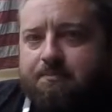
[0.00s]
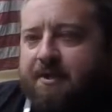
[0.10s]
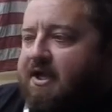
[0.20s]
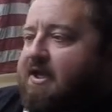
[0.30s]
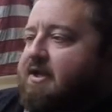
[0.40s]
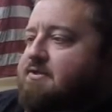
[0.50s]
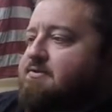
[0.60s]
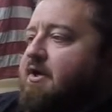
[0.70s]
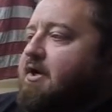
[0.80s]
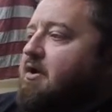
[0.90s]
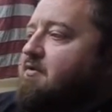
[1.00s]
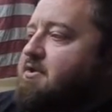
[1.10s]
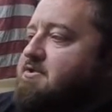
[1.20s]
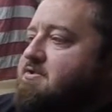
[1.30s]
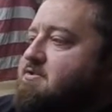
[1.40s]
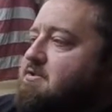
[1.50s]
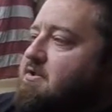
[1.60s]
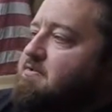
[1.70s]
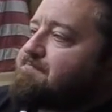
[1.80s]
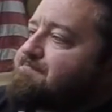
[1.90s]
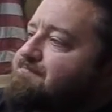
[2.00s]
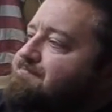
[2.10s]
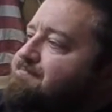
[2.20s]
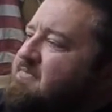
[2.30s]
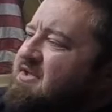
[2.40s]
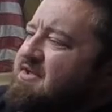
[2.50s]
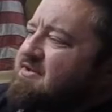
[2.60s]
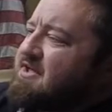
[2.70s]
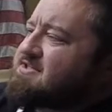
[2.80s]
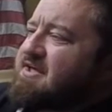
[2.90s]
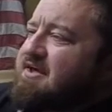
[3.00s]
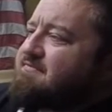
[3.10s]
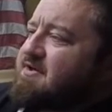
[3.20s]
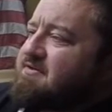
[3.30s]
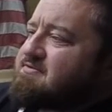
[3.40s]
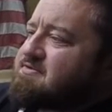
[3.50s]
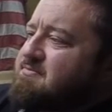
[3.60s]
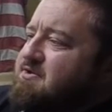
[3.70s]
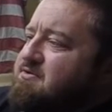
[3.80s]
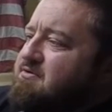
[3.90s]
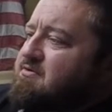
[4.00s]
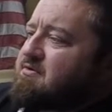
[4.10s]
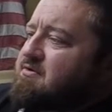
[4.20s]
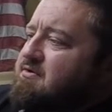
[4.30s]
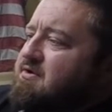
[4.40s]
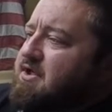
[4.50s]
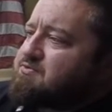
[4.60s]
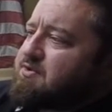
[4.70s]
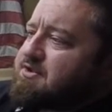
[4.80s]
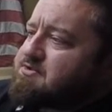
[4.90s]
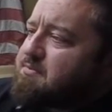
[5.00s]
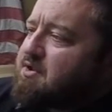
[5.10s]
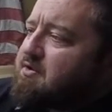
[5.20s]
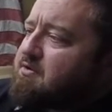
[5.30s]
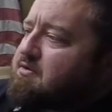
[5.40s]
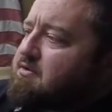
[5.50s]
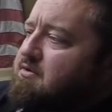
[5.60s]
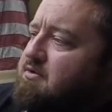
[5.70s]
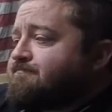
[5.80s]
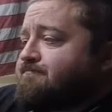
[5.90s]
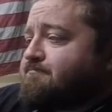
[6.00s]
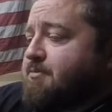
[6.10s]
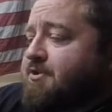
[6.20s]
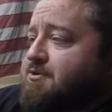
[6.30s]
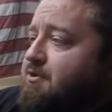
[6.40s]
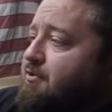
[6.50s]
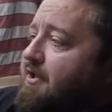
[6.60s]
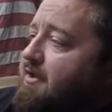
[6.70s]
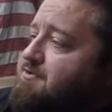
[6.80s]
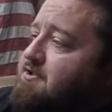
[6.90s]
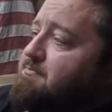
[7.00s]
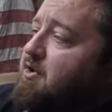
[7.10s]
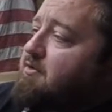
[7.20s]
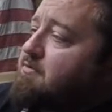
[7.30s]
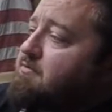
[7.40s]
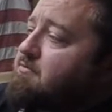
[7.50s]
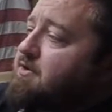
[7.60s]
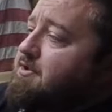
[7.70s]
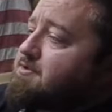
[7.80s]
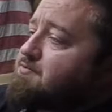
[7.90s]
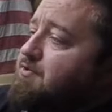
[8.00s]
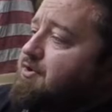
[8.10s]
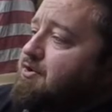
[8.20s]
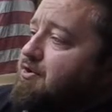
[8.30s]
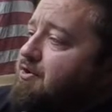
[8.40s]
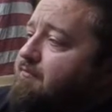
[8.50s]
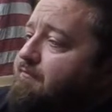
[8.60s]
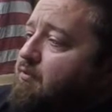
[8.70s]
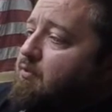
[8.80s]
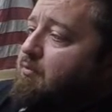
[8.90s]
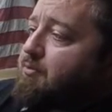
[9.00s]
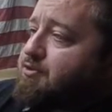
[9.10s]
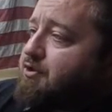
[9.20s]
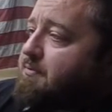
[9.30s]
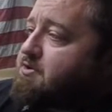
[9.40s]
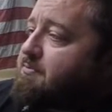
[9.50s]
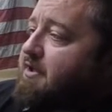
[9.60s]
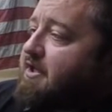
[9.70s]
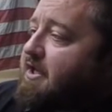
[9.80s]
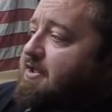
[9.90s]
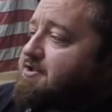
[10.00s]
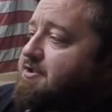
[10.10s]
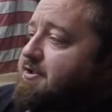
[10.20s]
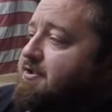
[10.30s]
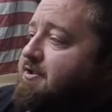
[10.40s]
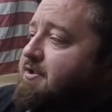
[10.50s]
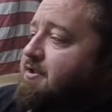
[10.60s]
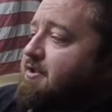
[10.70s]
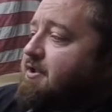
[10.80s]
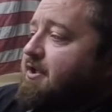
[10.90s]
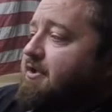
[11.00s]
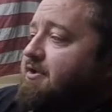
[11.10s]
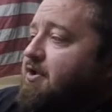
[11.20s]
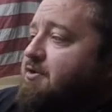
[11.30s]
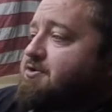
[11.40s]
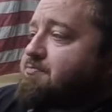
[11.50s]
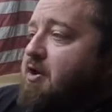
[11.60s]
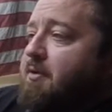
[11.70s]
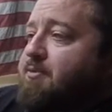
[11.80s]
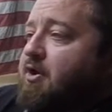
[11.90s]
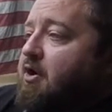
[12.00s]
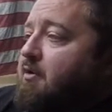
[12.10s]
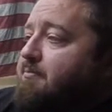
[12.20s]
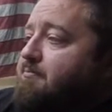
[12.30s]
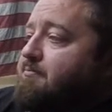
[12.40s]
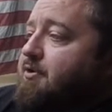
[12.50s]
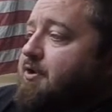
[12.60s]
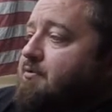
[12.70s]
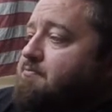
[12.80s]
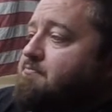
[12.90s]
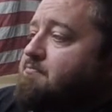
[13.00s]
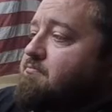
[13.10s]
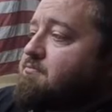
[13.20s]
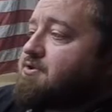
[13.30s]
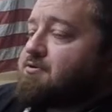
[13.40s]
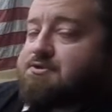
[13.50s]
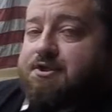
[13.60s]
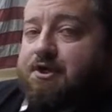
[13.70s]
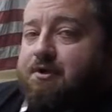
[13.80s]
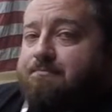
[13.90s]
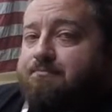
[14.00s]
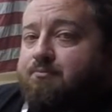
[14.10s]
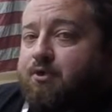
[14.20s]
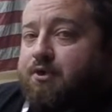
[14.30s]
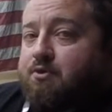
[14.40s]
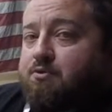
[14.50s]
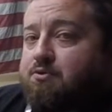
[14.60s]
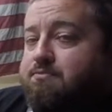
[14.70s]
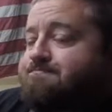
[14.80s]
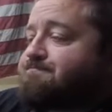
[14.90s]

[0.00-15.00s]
packs right here. This is I think it's a ½ ounce, I'm not sure. It's really small. This little Nalgene bottle is really good for prescription medication, and you know, just pop top, you know, seals it up. Really cool.